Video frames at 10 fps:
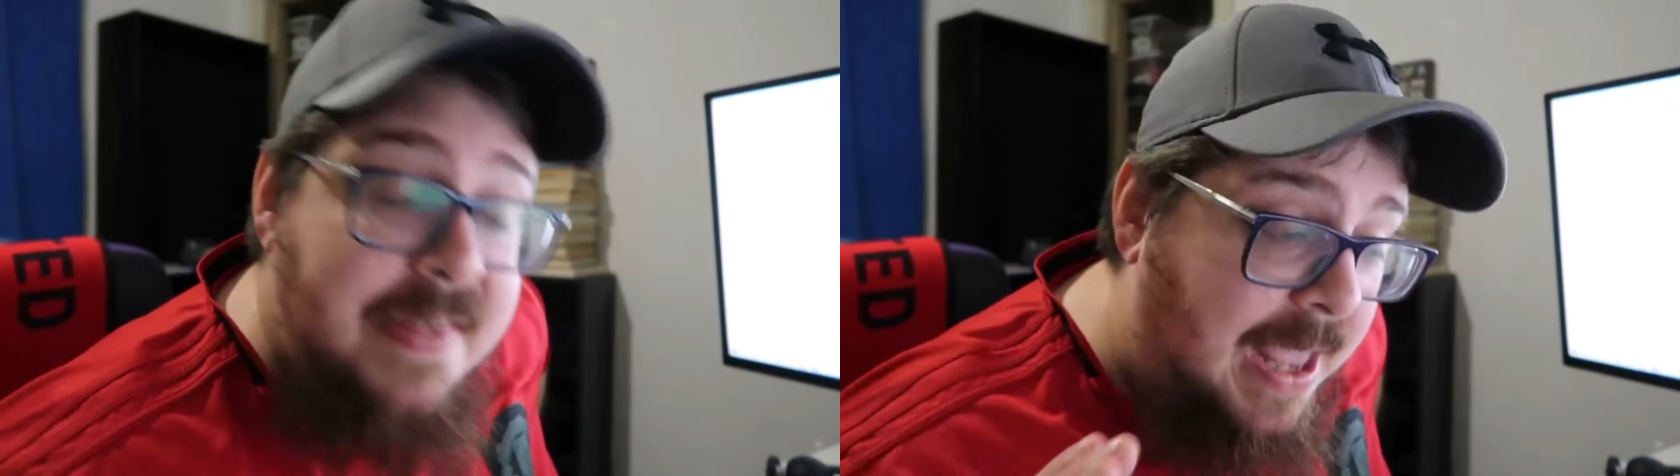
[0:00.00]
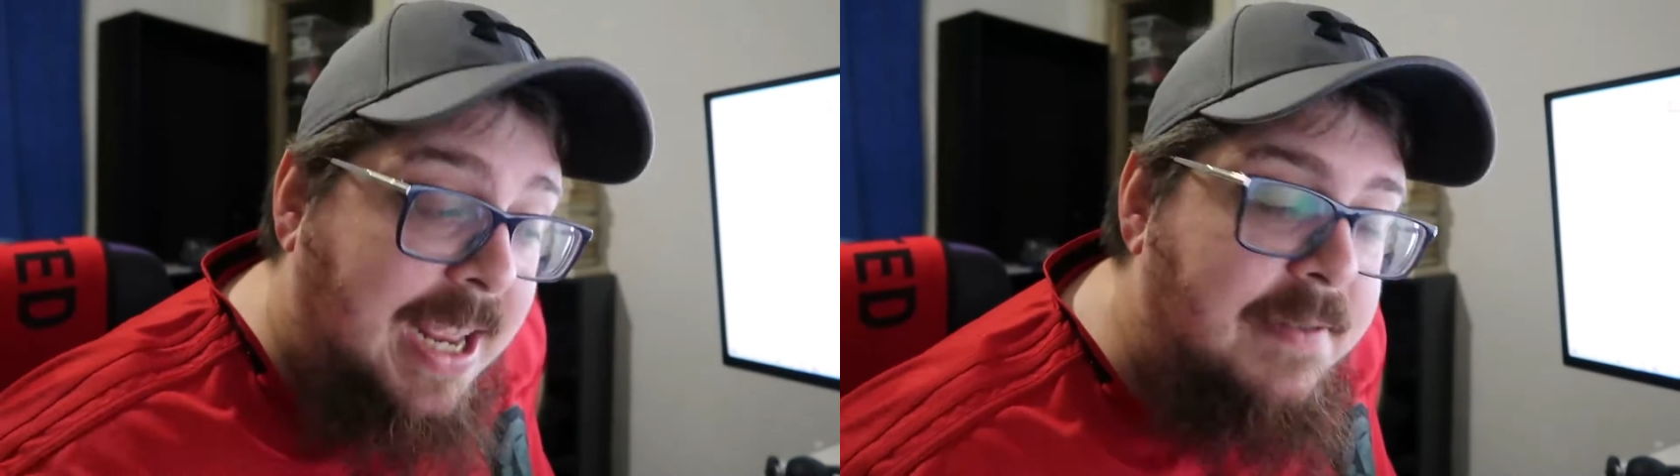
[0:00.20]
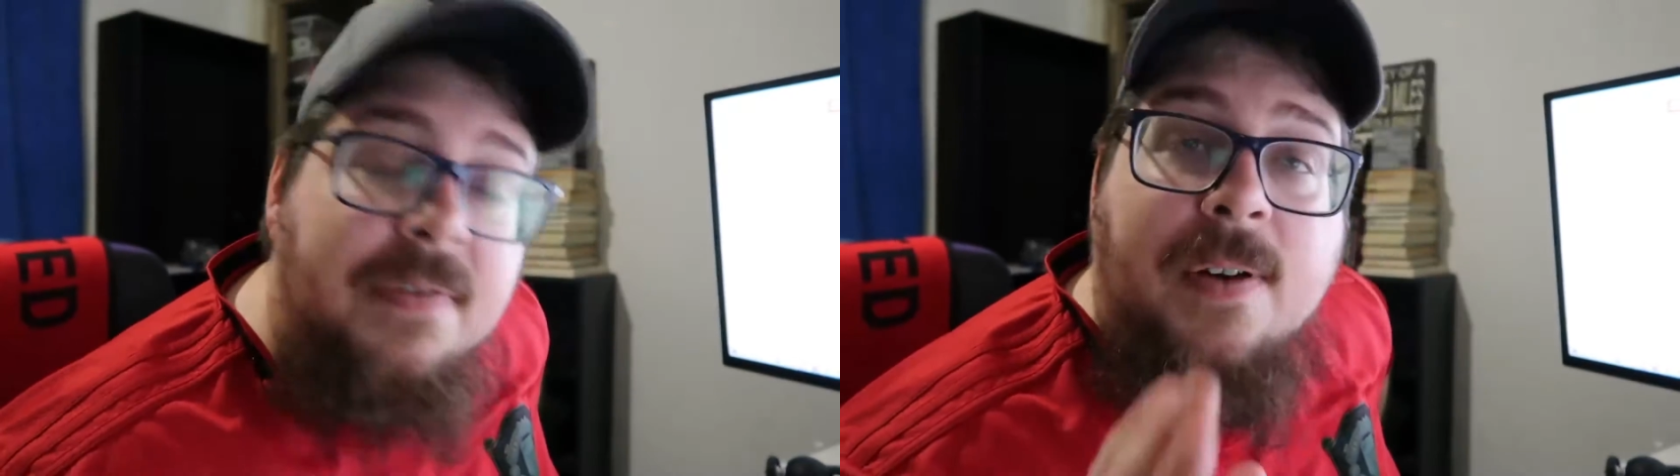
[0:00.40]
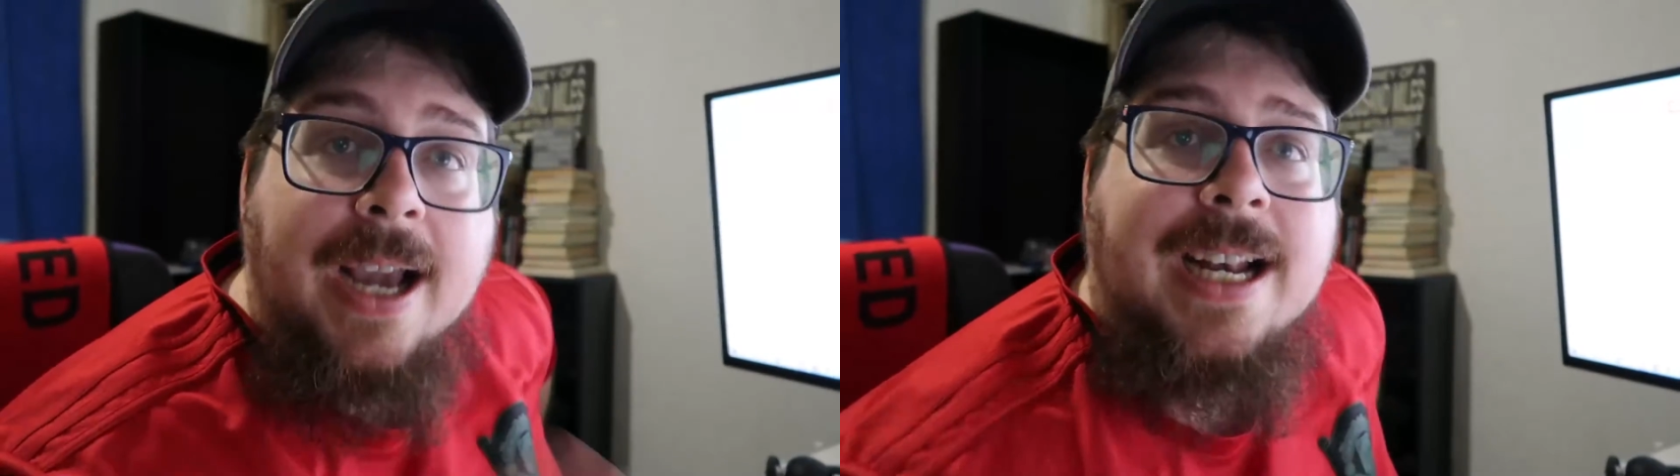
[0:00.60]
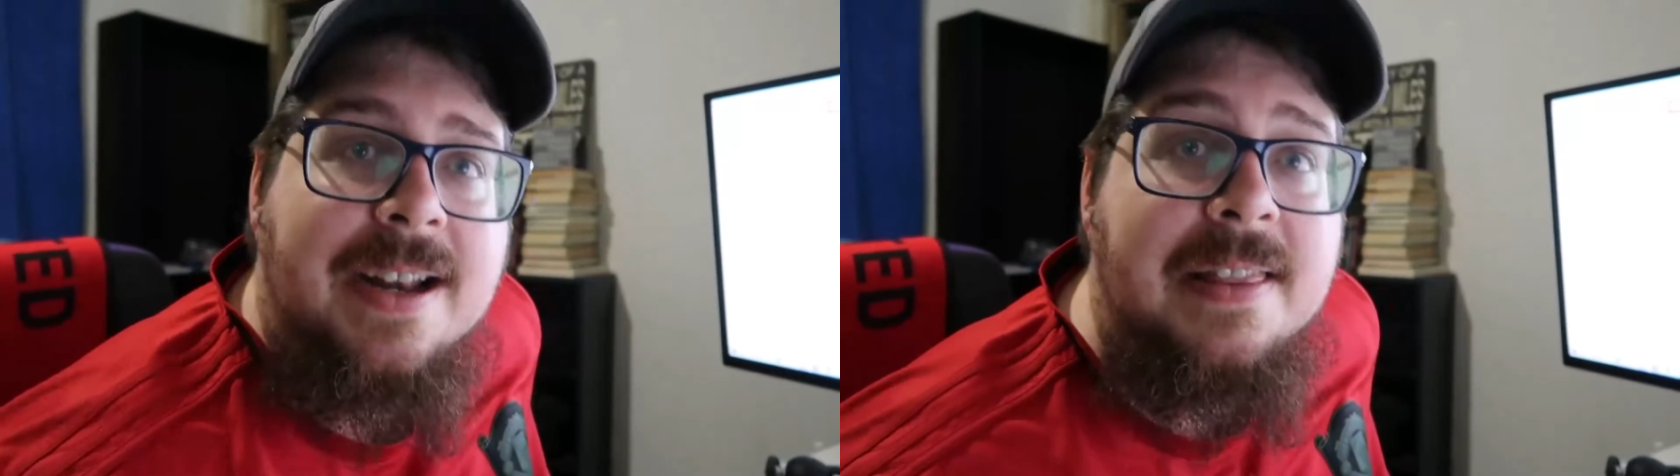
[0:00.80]
They
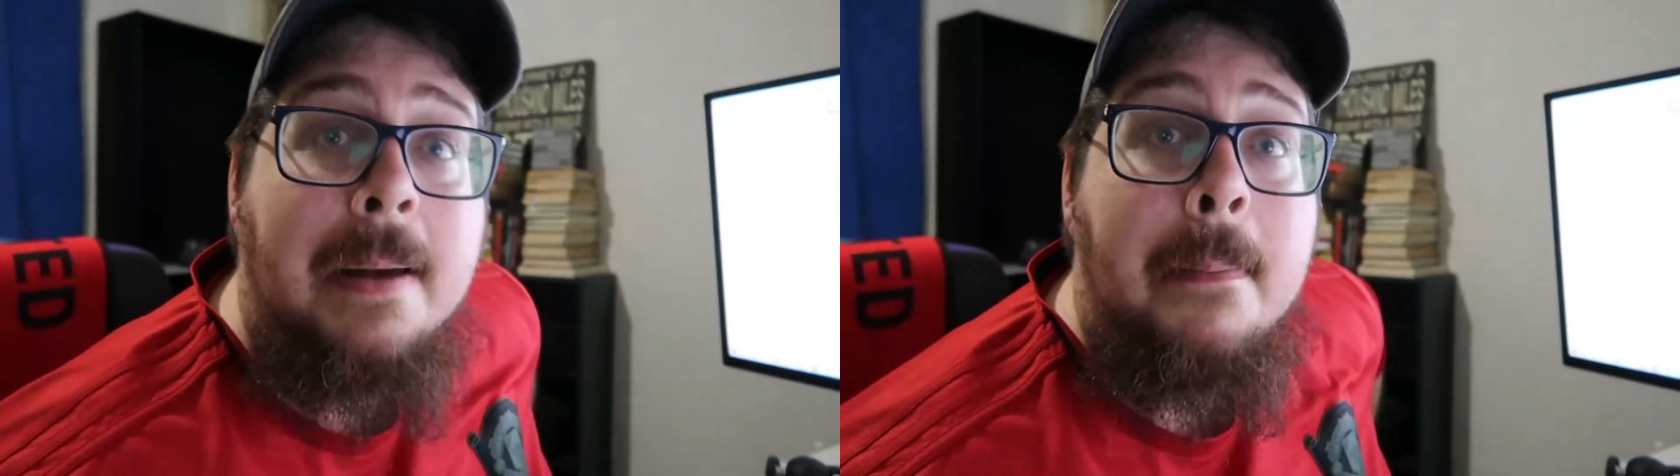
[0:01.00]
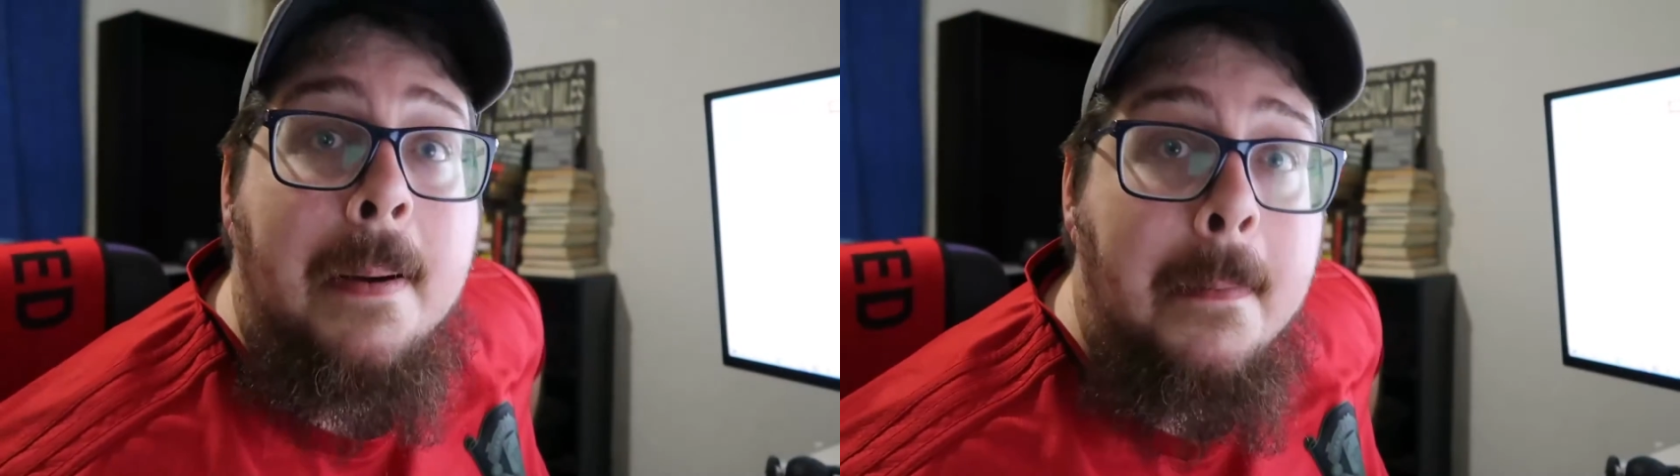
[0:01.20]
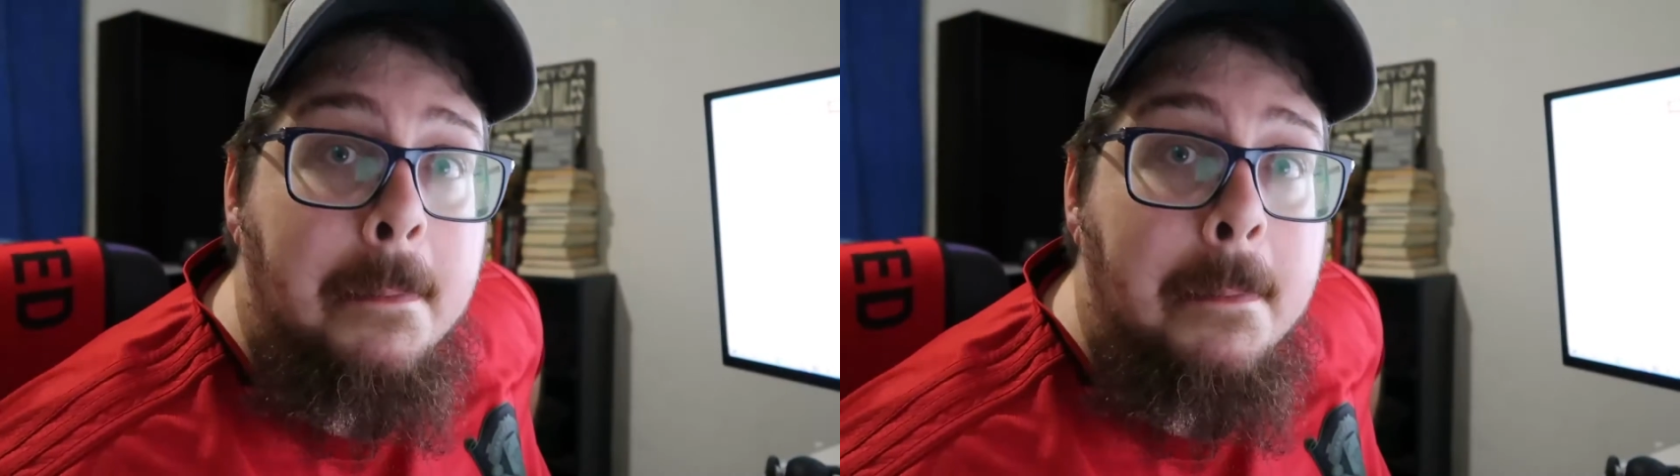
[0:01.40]
invited them